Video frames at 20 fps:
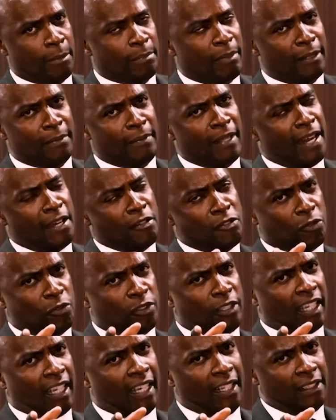But mira
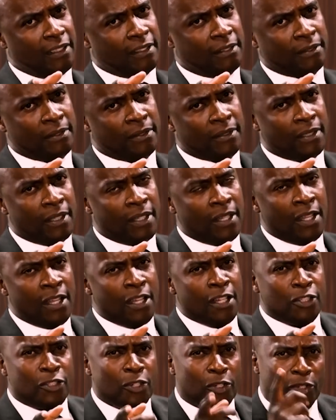ndikudzera.
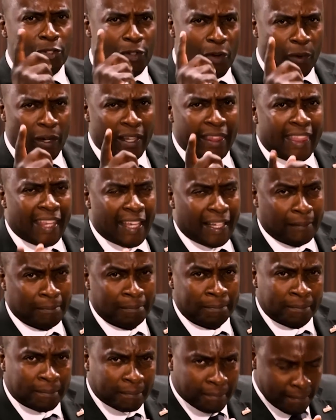Do you know one thing?
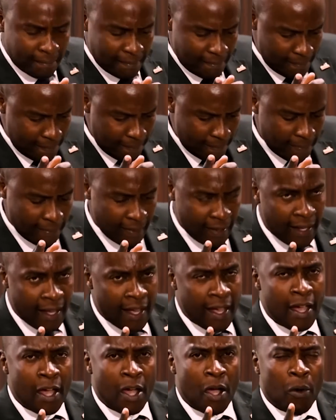
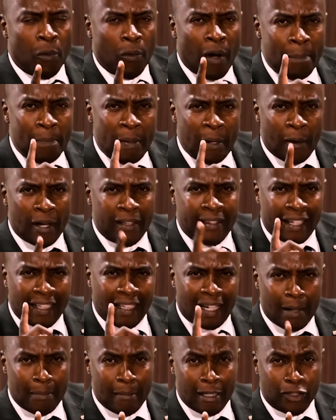Wapiwa the
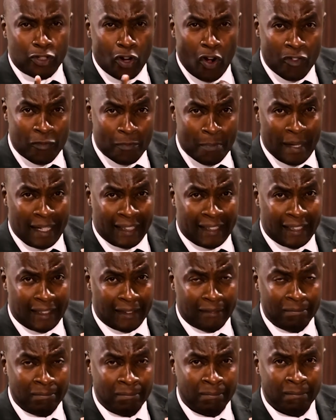garment of begging.
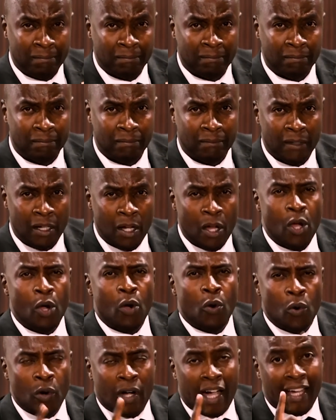
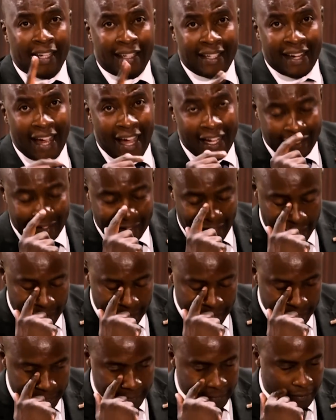Ukarirasa.
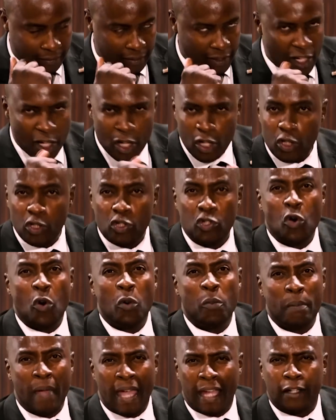No
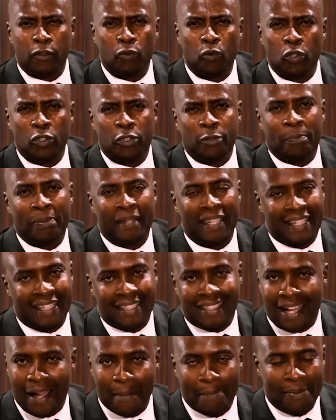man would pick
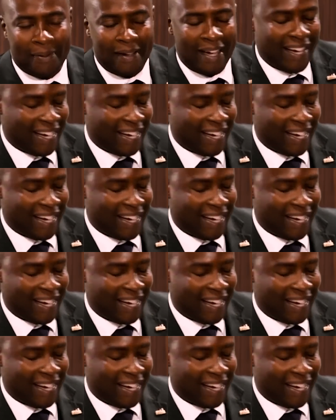it up.